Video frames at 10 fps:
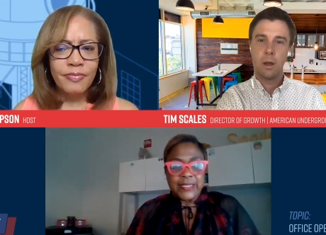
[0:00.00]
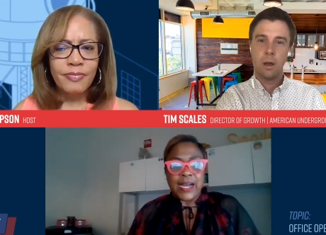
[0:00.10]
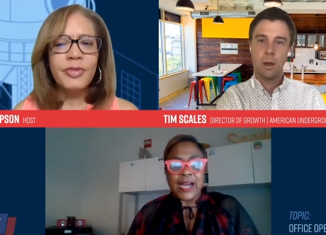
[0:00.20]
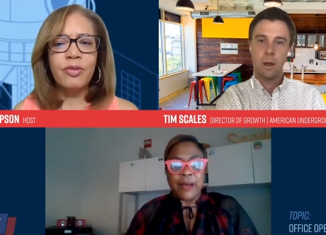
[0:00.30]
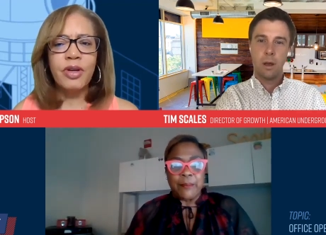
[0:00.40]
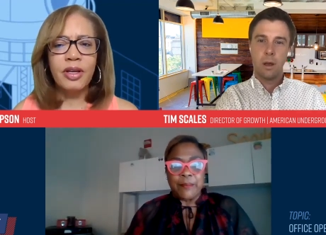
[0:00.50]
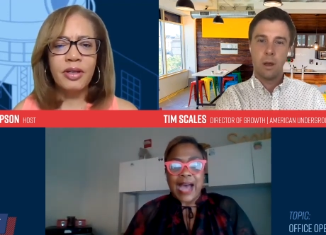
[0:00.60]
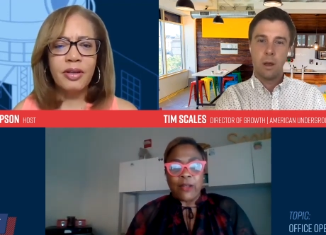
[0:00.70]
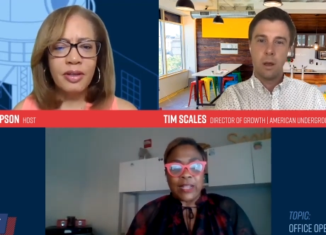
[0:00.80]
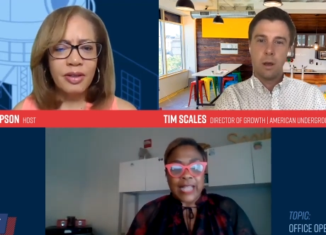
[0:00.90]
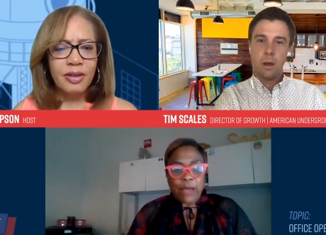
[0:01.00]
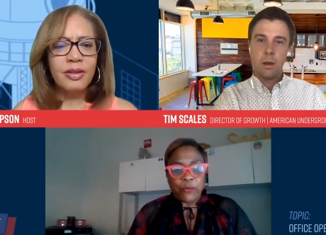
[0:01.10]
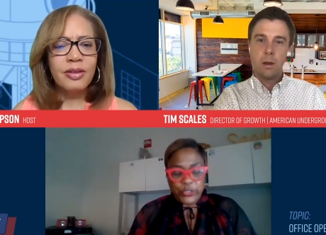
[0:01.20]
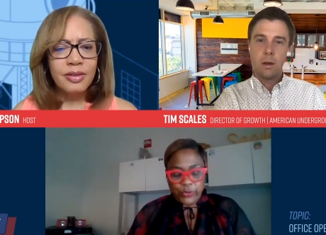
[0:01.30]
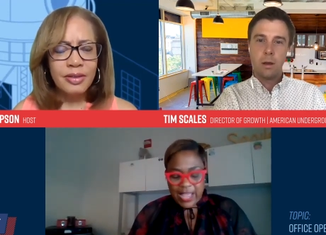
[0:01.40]
Speaker 1: Um, okay. let. we
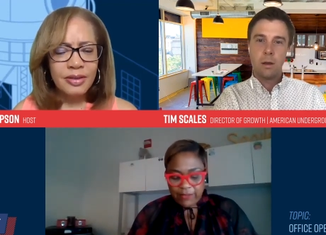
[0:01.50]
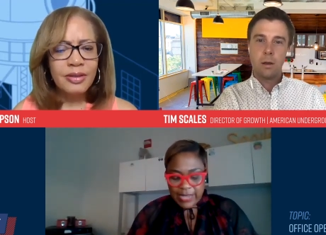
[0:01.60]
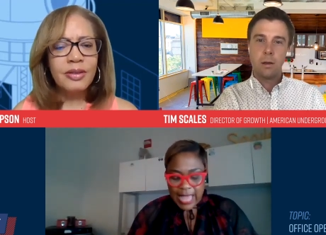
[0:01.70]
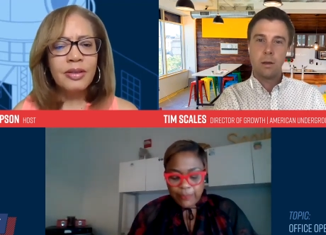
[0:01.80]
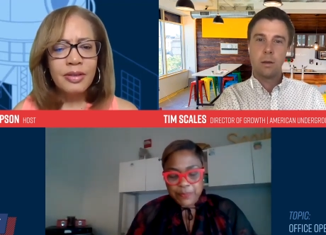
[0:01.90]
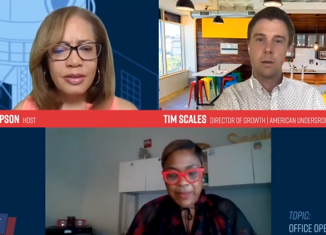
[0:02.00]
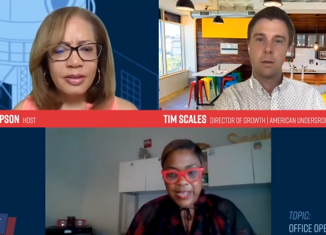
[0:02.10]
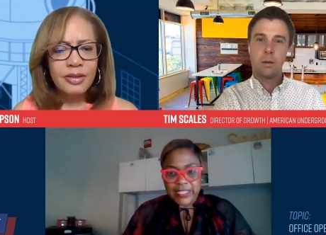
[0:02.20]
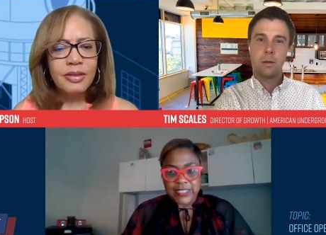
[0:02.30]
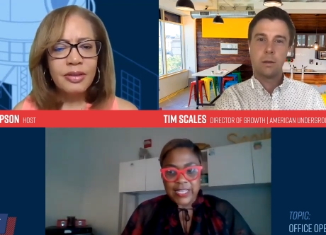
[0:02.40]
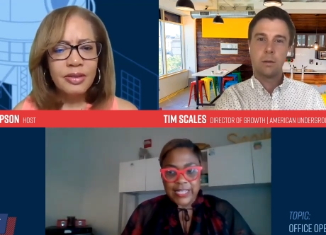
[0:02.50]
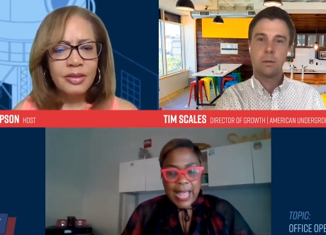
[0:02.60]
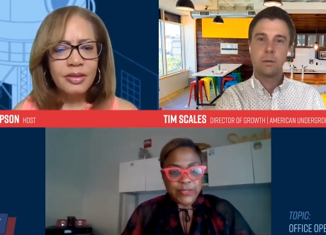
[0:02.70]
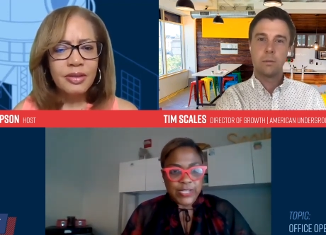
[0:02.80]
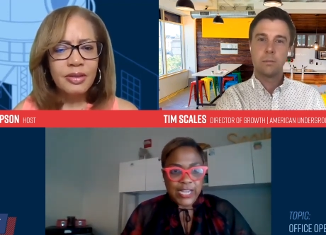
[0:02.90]
do have lab spaces. The
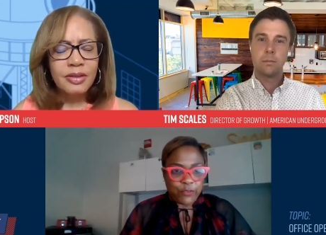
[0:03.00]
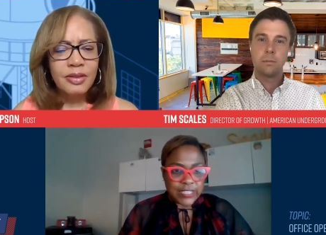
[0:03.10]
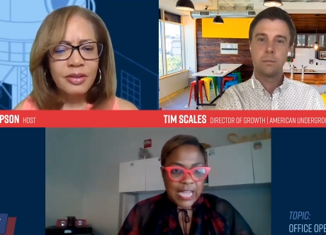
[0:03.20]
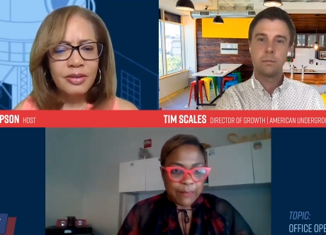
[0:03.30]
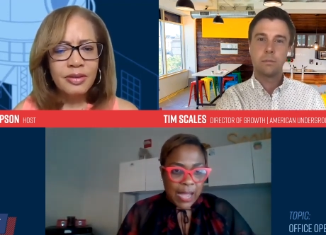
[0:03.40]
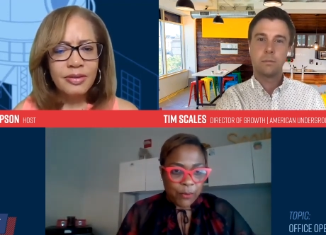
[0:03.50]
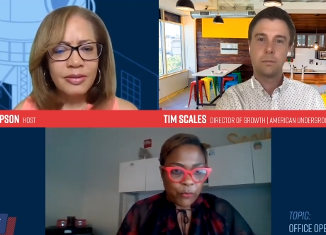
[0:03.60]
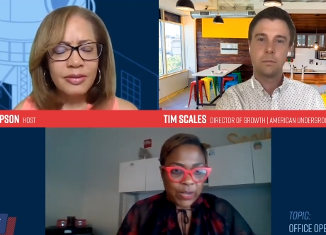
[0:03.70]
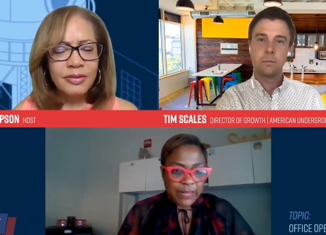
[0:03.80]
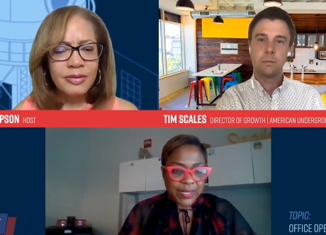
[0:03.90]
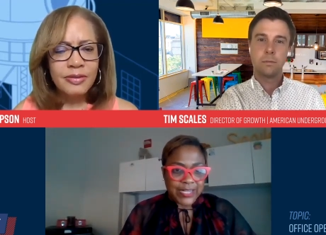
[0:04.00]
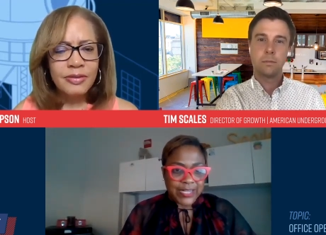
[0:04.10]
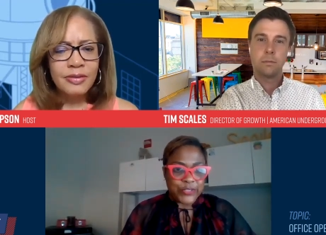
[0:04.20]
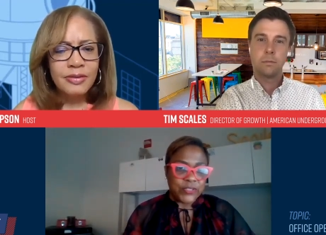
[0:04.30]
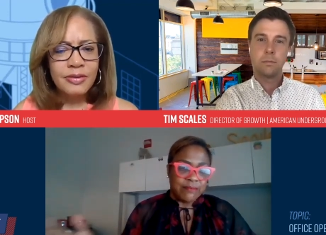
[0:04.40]
labs never stopped operating
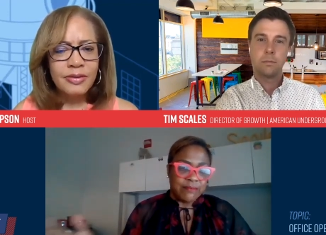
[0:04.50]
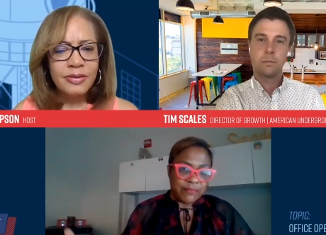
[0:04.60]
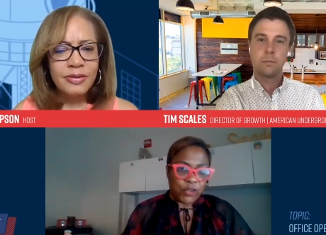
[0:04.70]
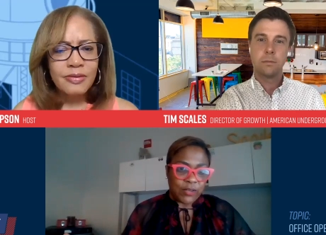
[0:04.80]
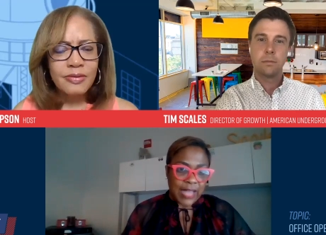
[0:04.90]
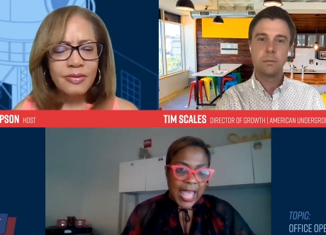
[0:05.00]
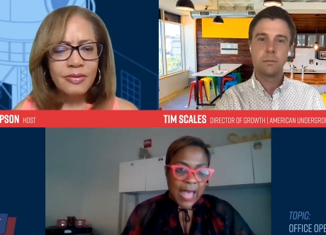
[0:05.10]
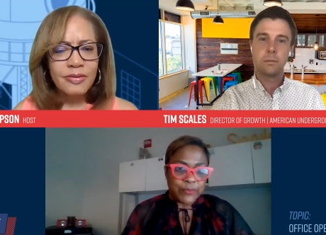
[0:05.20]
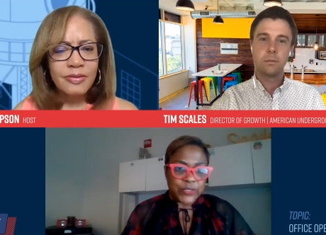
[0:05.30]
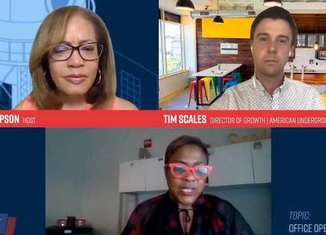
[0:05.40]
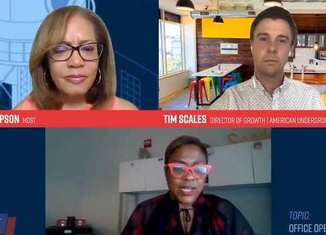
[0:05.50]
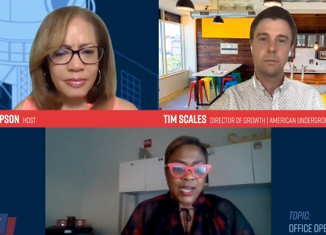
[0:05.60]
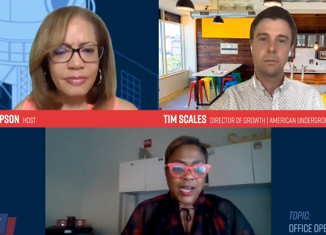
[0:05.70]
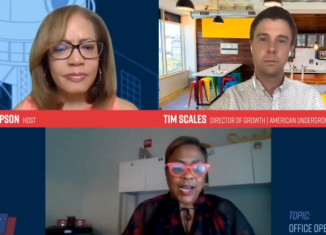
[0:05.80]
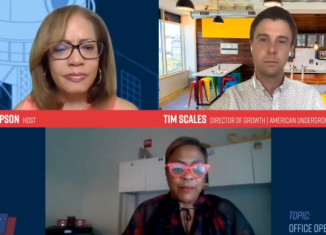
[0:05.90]
because their lab.
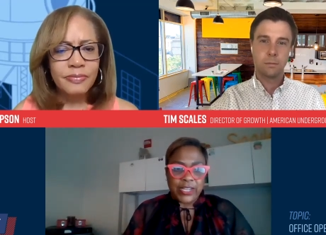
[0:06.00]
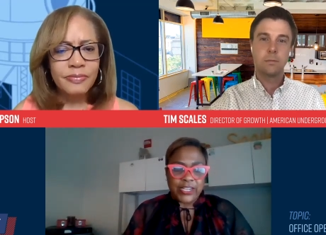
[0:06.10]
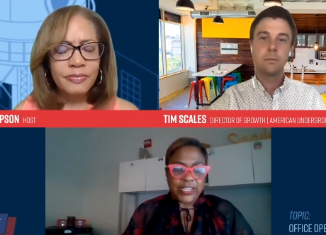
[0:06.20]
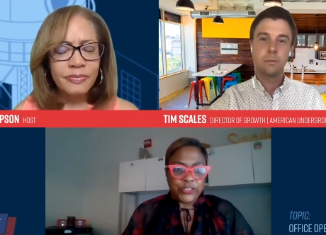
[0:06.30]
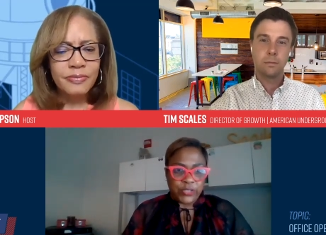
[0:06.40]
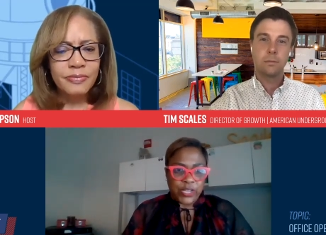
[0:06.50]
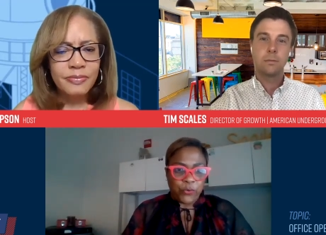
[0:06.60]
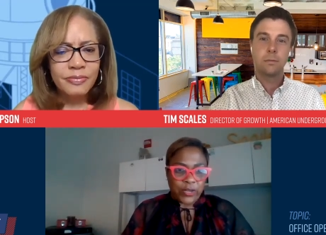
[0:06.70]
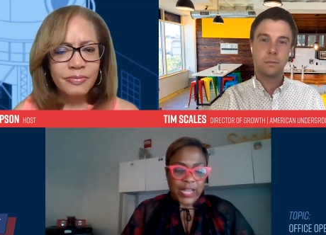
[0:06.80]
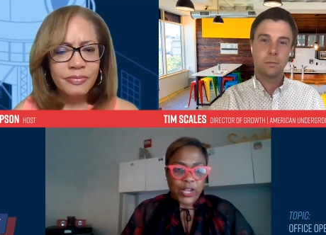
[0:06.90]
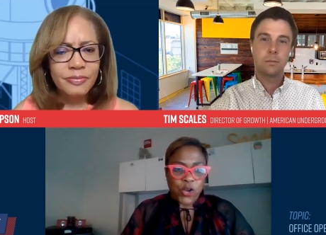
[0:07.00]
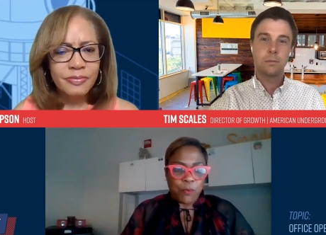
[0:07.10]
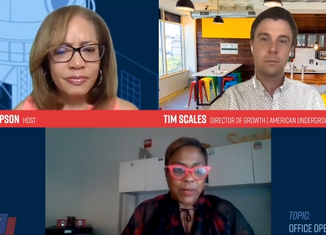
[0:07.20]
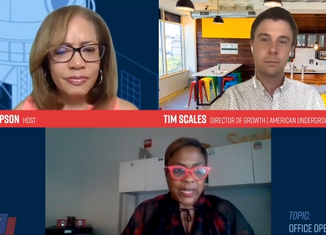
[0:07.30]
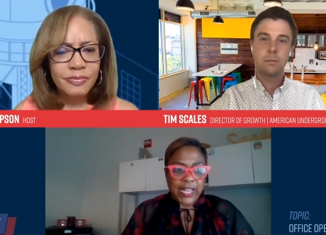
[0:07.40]
Um, mm-hmm. They couldn't do their work at
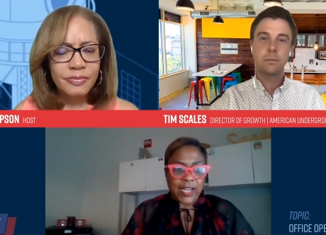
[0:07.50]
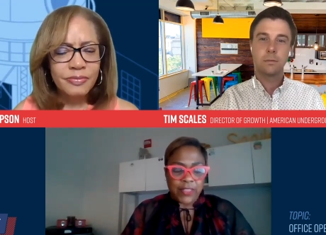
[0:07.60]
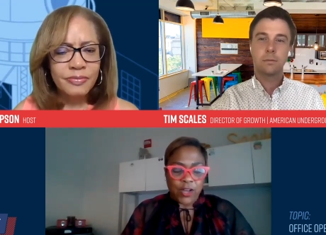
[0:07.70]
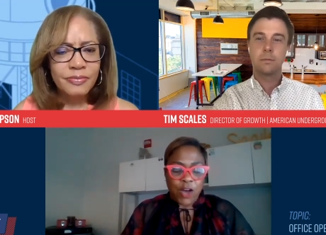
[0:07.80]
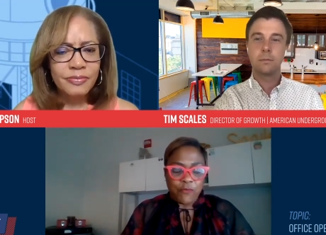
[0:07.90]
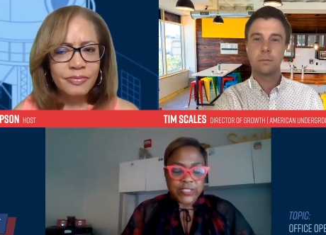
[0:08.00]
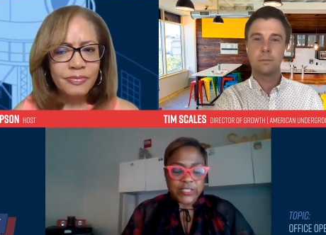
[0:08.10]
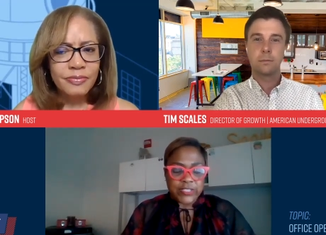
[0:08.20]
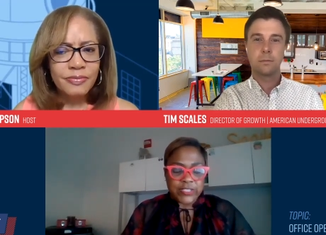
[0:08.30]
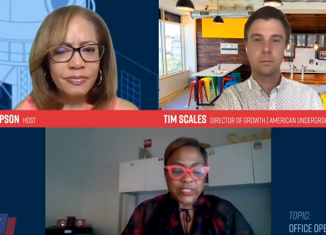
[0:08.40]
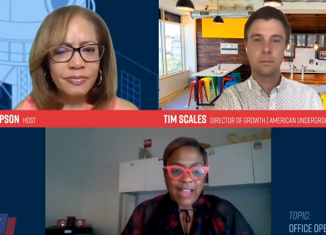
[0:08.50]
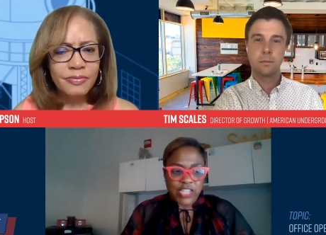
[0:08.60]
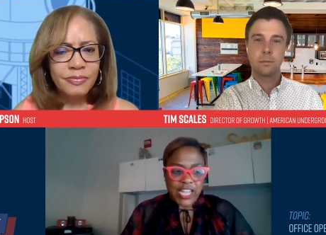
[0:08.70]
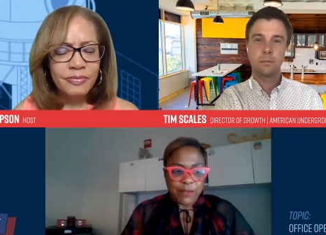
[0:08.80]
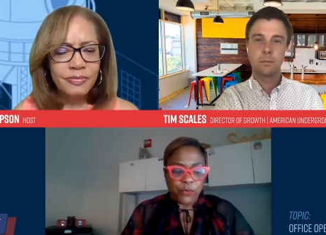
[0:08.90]
home, but any other offices, they
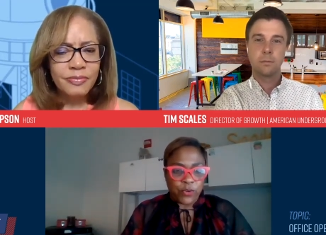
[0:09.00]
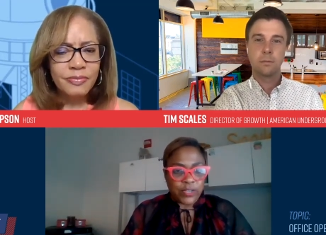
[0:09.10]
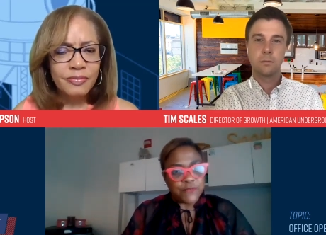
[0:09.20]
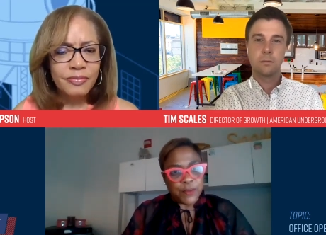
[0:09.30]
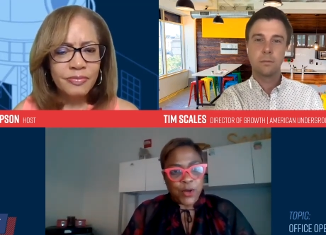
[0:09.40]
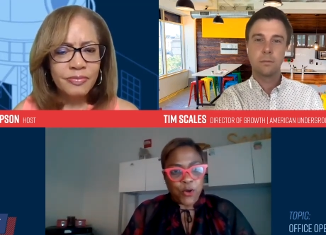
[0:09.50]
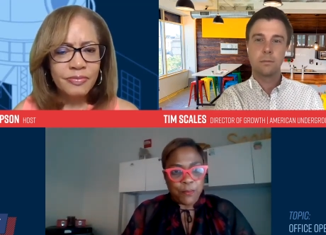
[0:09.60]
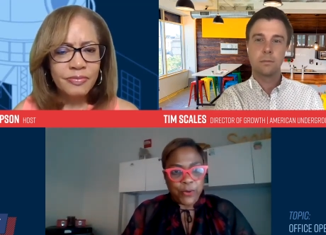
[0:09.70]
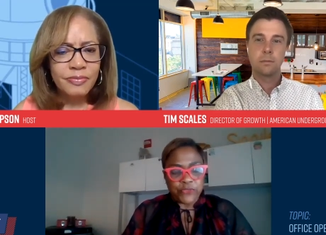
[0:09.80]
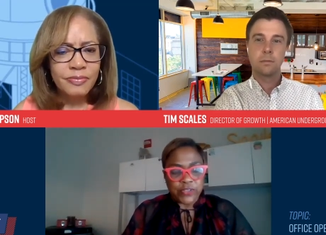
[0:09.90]
actually have been working from home most of the